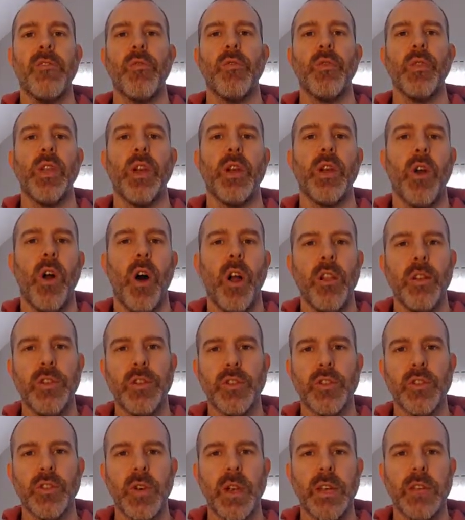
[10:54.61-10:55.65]
If we look at all of the
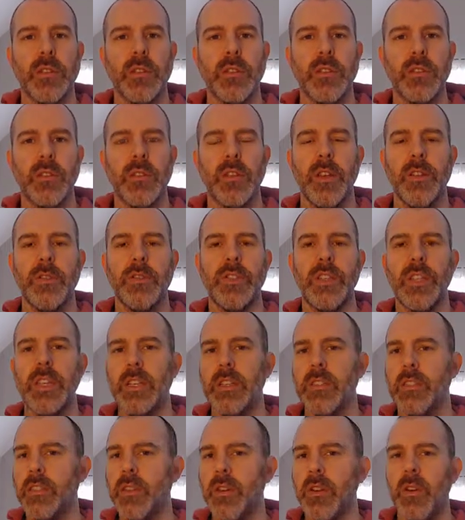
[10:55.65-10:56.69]
traces, if z
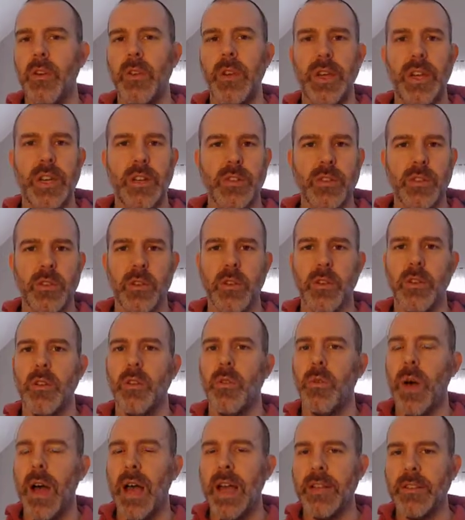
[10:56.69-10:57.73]
is 0, you get a circle,
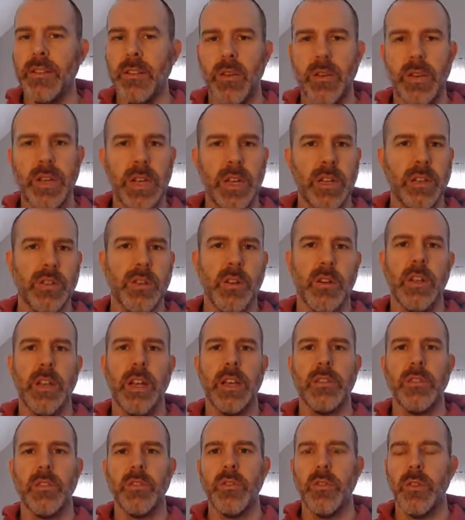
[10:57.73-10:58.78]
y is 0, you get a circle,
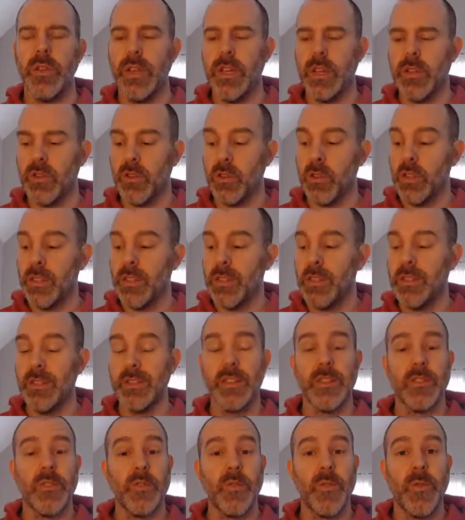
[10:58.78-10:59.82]
x is 0, you get a circle. This is
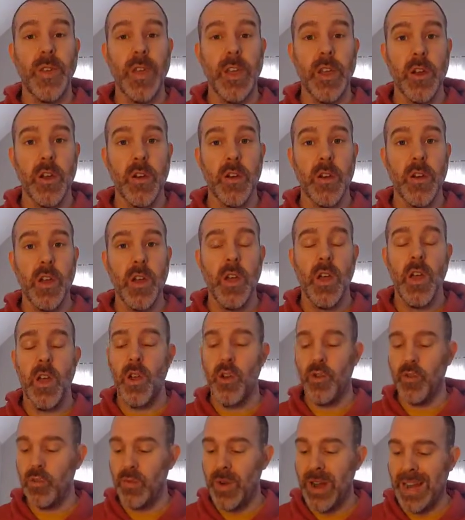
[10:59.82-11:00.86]
a sphere,
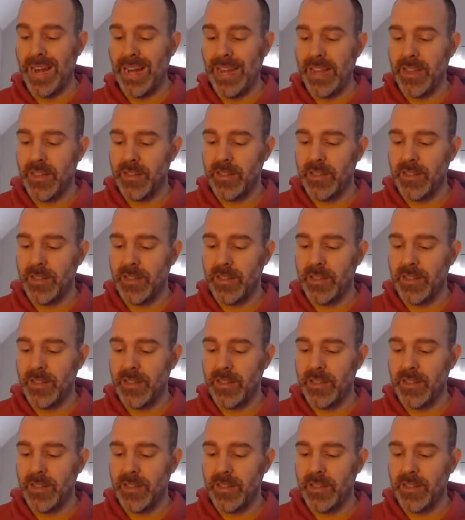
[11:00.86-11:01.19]
radius